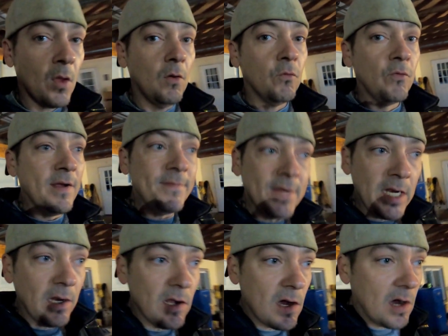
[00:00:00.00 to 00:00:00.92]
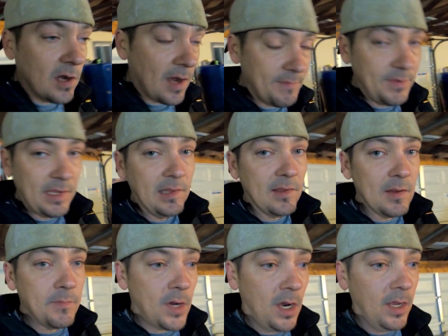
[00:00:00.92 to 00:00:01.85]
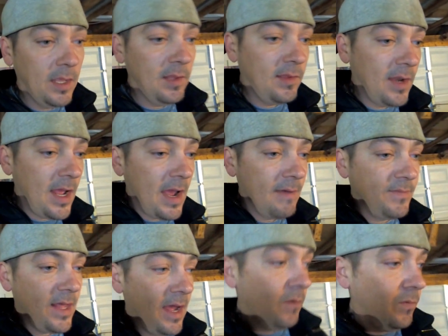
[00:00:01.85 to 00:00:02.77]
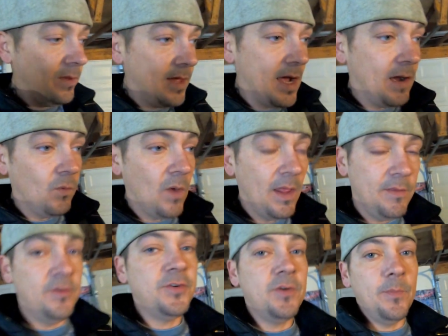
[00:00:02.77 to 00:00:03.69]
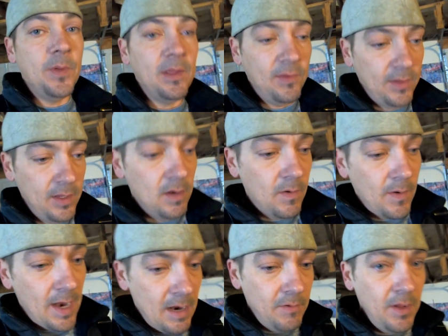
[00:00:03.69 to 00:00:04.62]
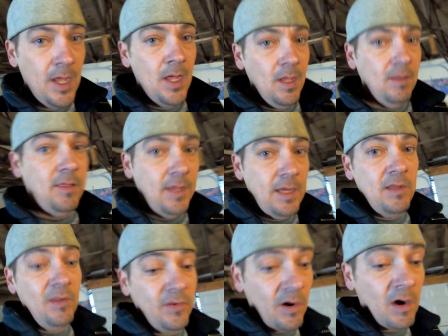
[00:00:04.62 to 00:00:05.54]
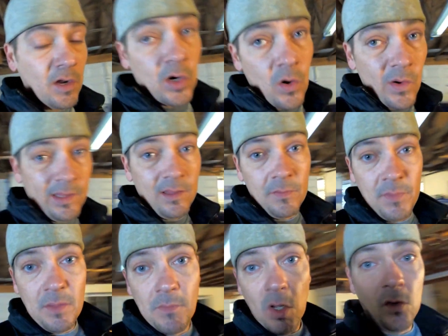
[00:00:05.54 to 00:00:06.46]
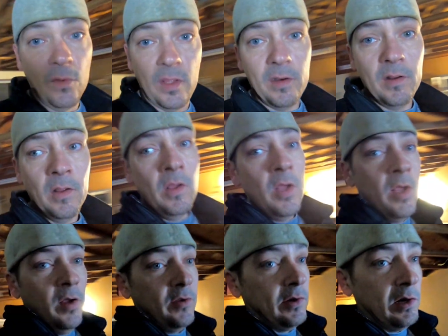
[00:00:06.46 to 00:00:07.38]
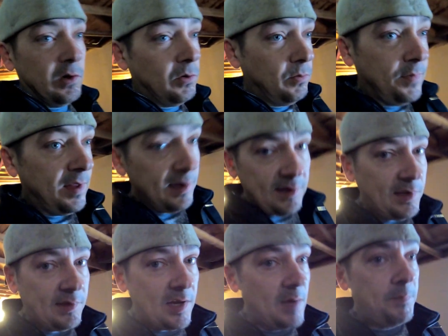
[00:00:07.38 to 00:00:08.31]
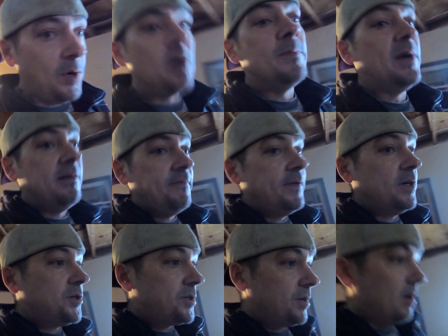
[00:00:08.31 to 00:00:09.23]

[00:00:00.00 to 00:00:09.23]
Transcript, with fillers: riveted on. I've seen some body kits that have that with that weather stripping seal around. These are going to be molded. So this is a permanent fixture